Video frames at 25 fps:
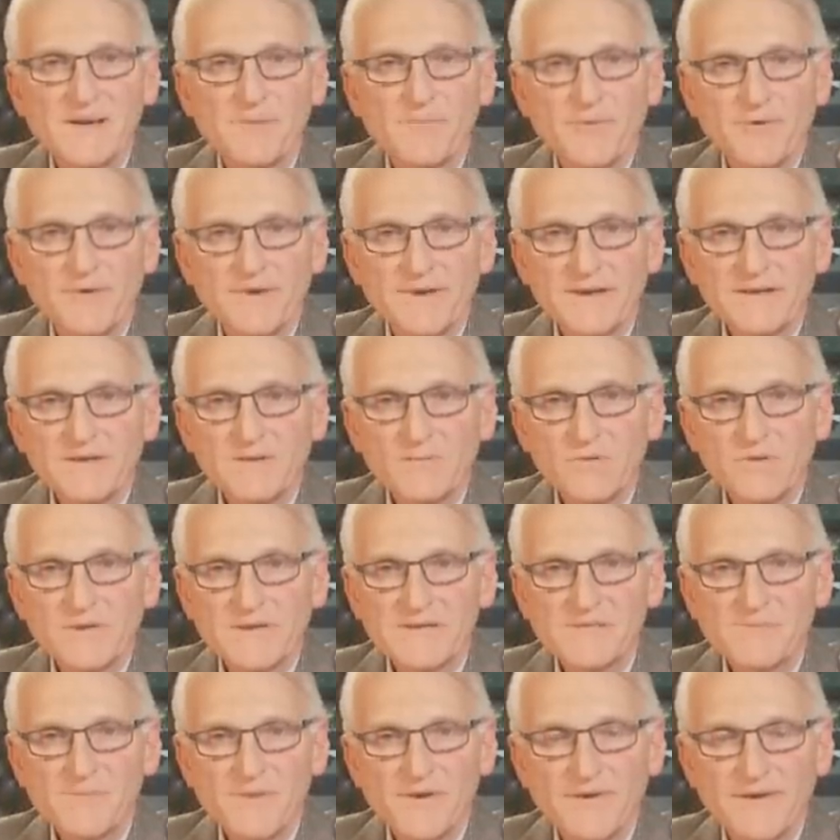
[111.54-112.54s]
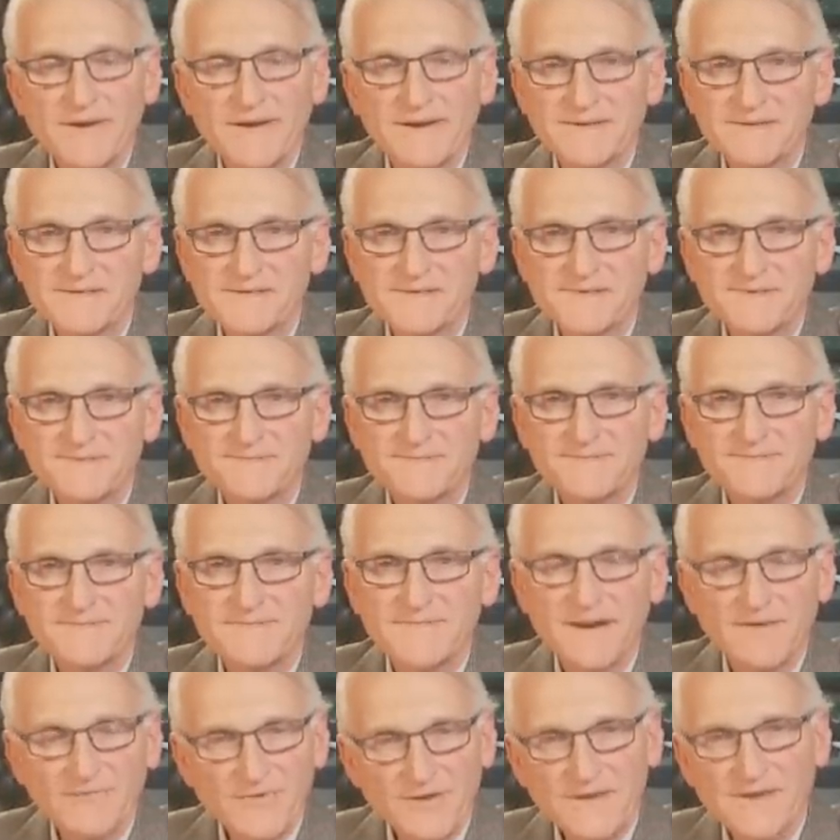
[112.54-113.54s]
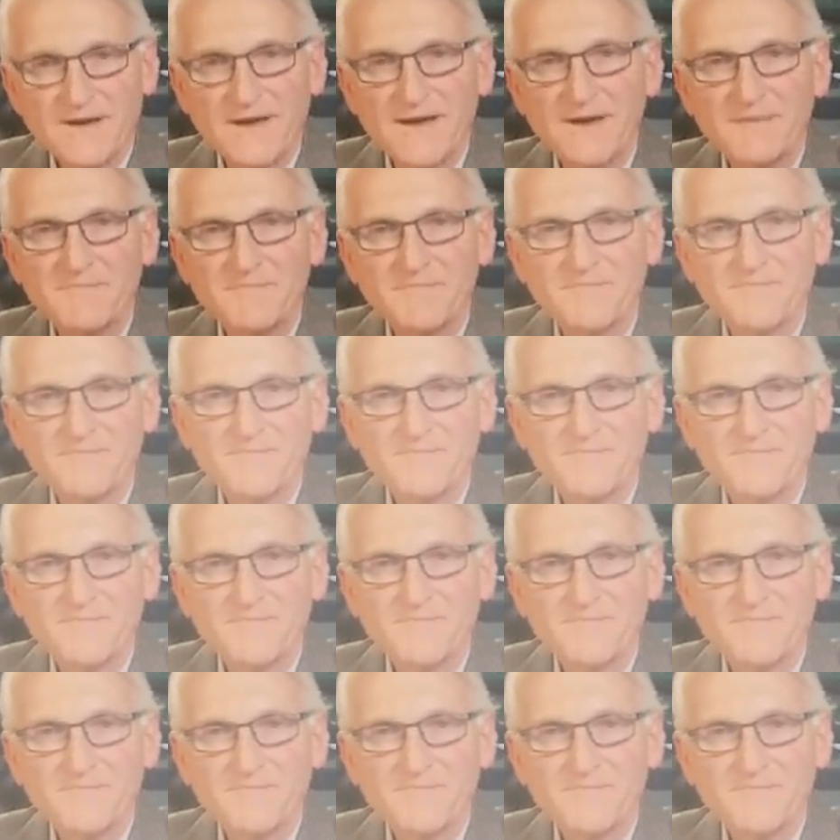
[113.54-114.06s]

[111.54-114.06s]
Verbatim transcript: a predictable experience every time.